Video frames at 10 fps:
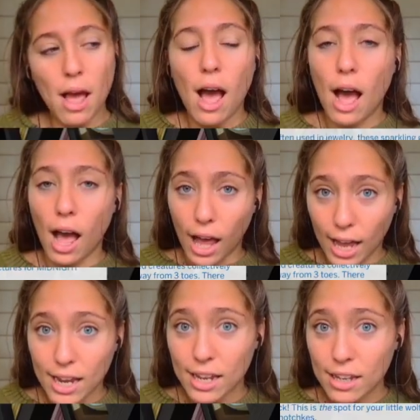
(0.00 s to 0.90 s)

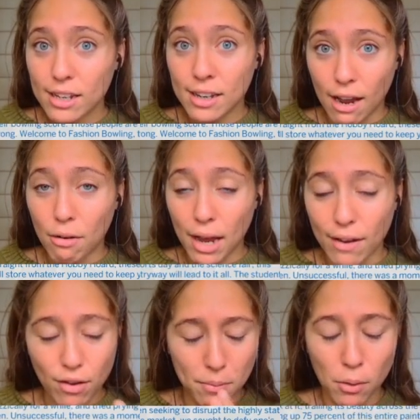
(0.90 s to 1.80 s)
I now
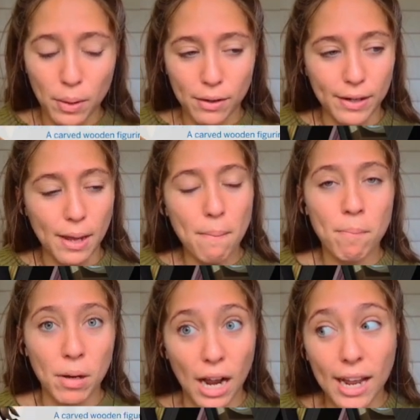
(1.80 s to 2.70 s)
have, I'm not wearing
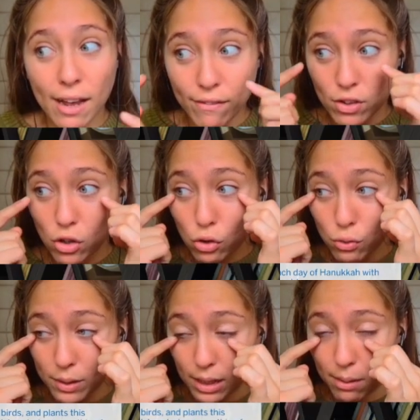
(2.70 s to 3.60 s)
it, but I have
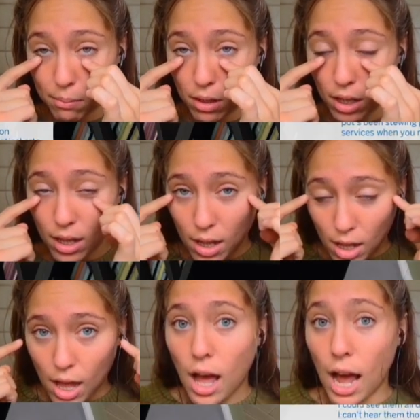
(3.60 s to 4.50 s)
cream
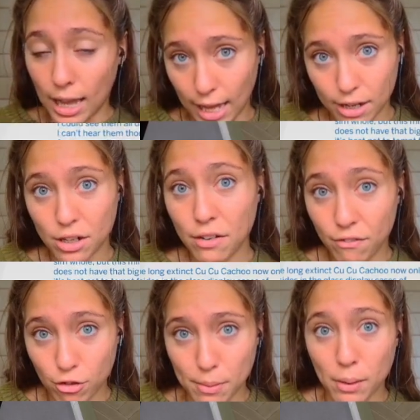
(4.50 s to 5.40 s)
eyeliner
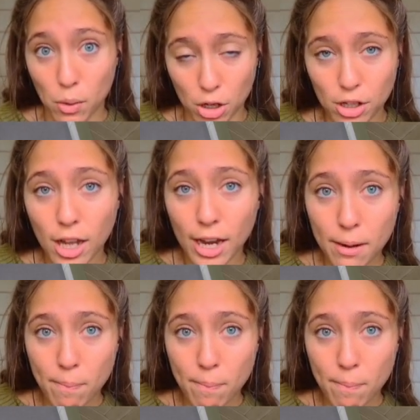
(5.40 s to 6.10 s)
for my waterline.